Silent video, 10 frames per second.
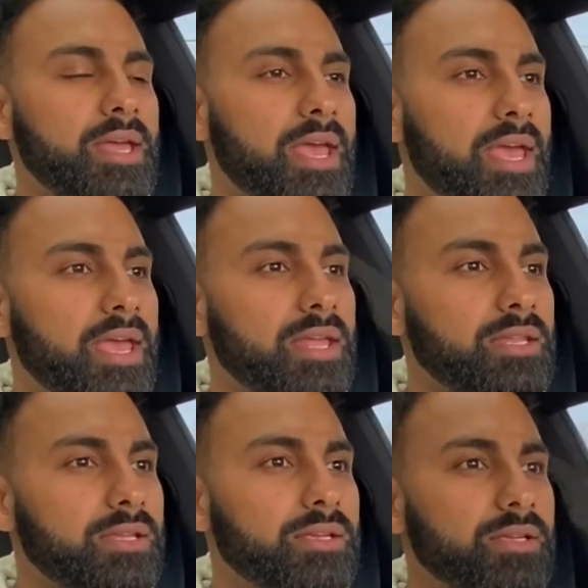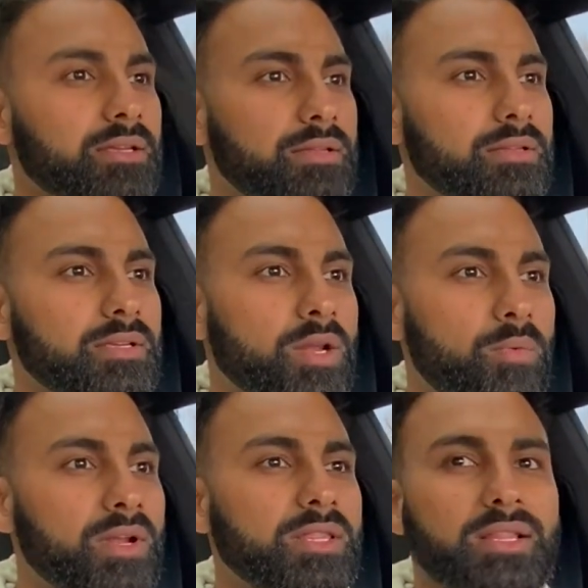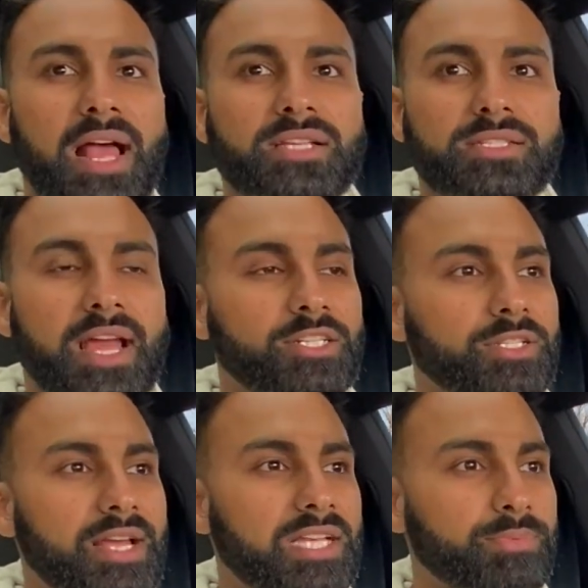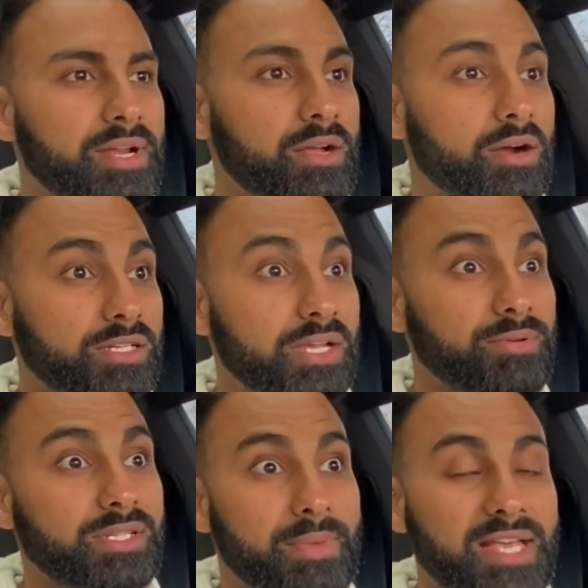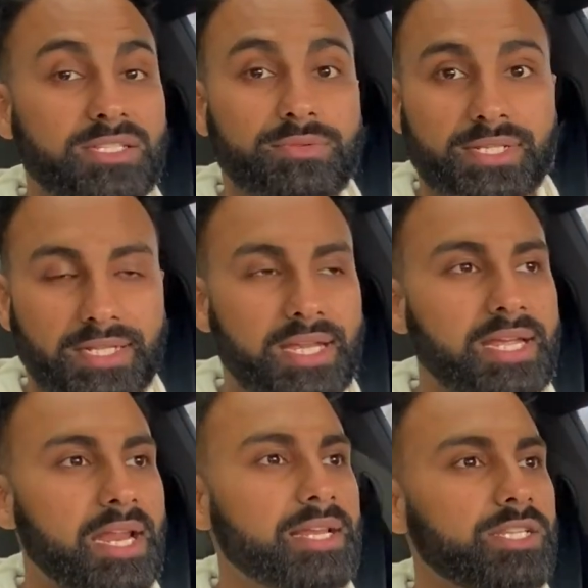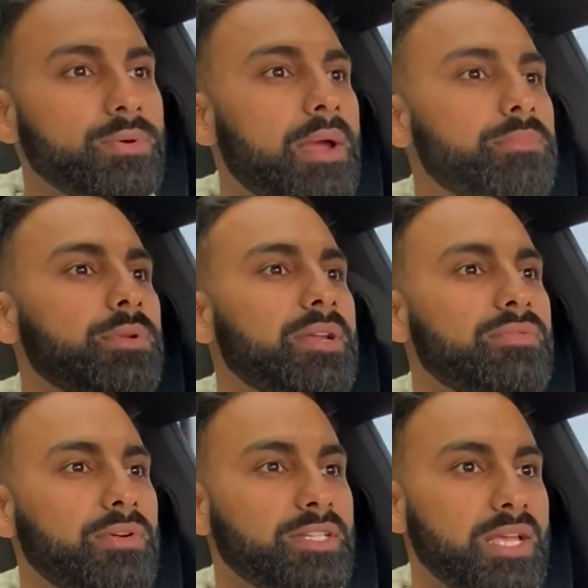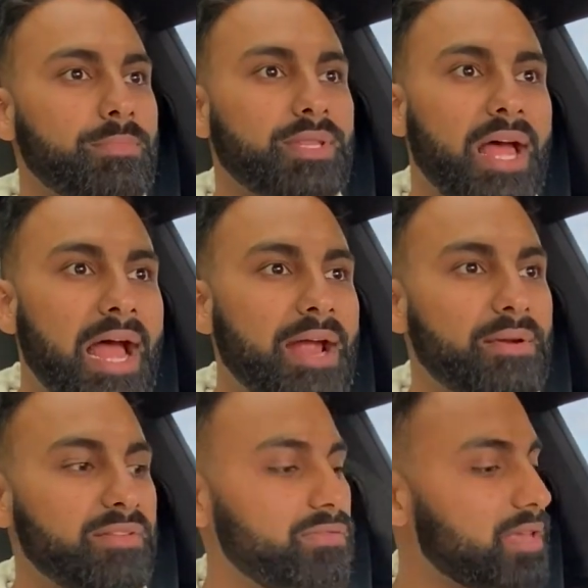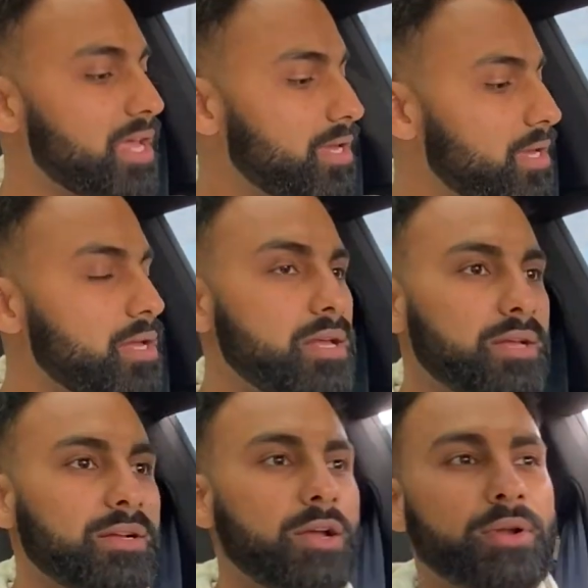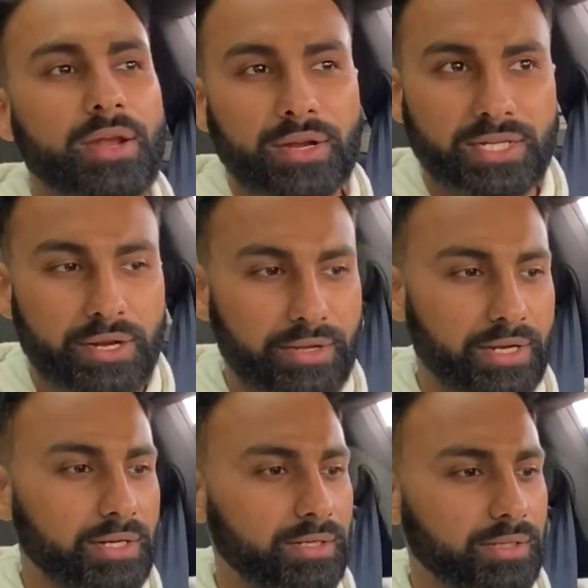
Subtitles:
And you know, one of the last naturally aspirated cars that was amazing was like the E92 M3, for example, the high revving V8 going under a tunnel here.